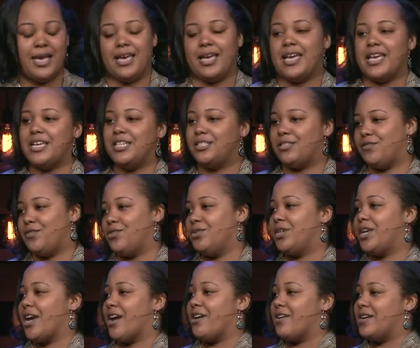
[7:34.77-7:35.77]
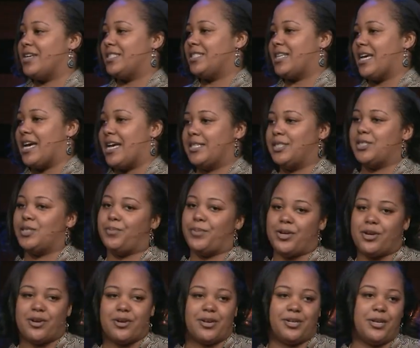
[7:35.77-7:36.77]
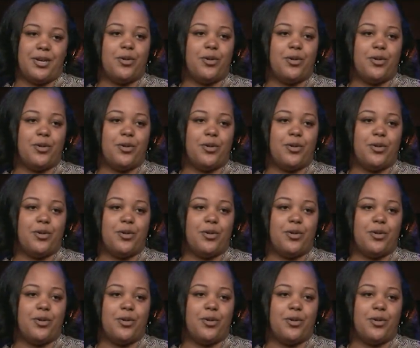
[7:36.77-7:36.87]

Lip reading: Each of you carries God's Spirit,